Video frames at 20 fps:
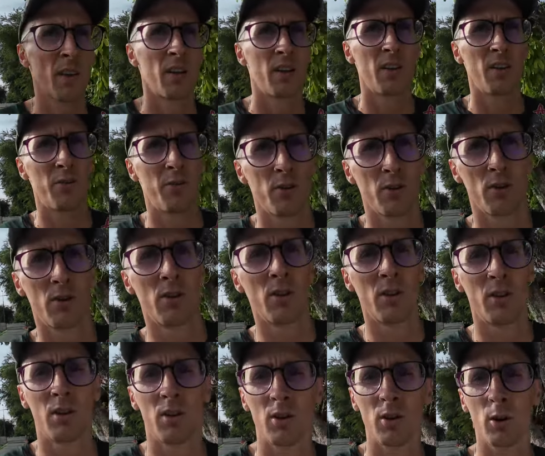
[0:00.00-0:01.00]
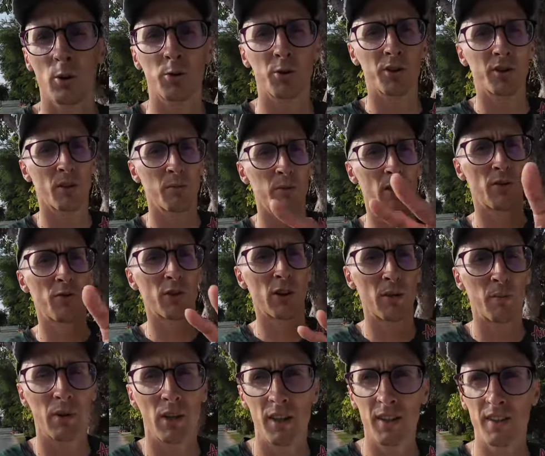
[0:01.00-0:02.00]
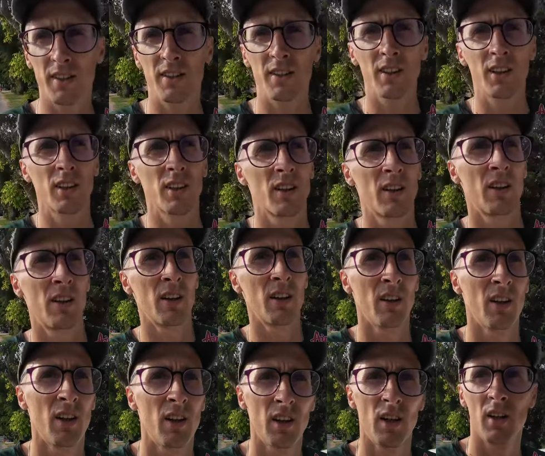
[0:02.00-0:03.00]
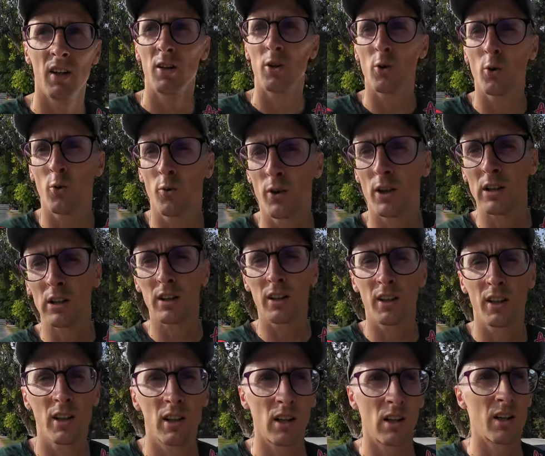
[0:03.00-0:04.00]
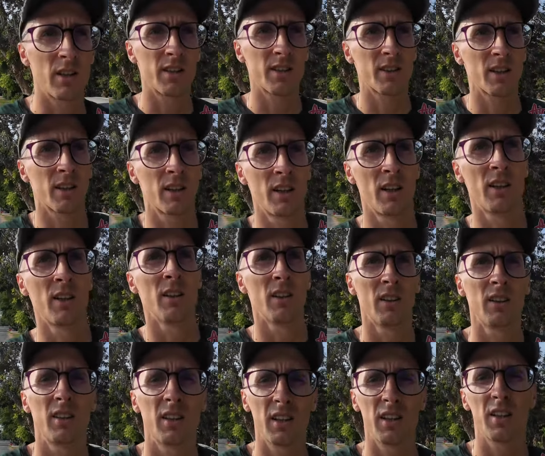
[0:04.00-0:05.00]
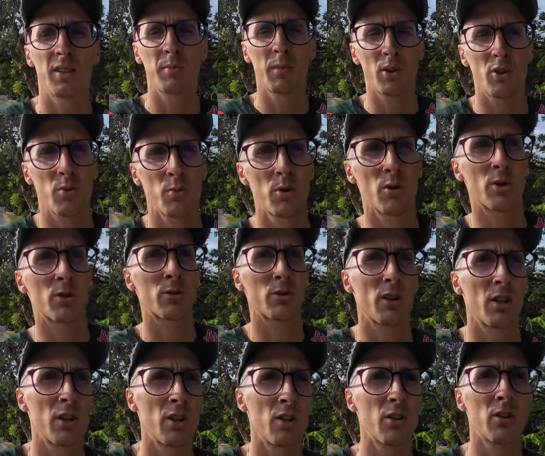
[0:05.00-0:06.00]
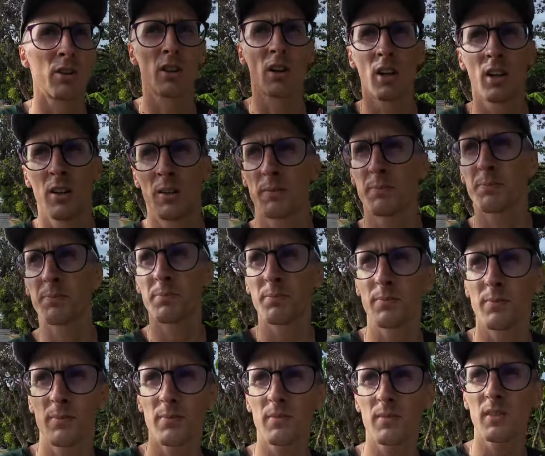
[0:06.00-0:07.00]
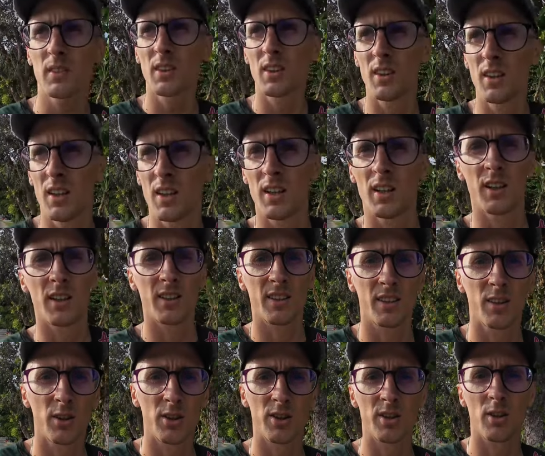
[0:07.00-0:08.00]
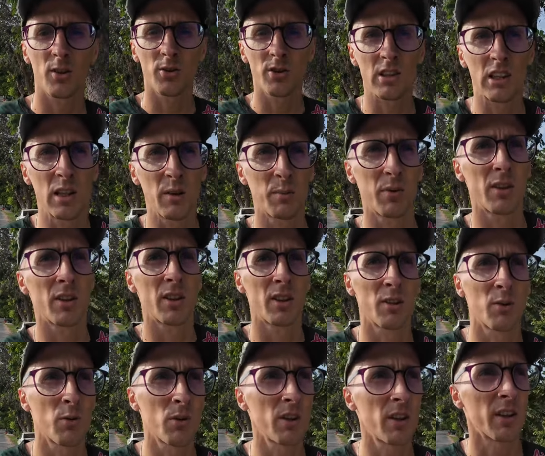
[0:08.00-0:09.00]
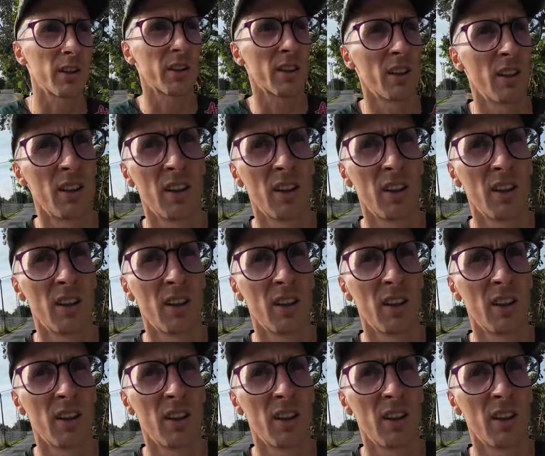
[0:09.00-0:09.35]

if you go to some different places here you quickly realize that there is much more to Rayong it's not so sleepy and quiet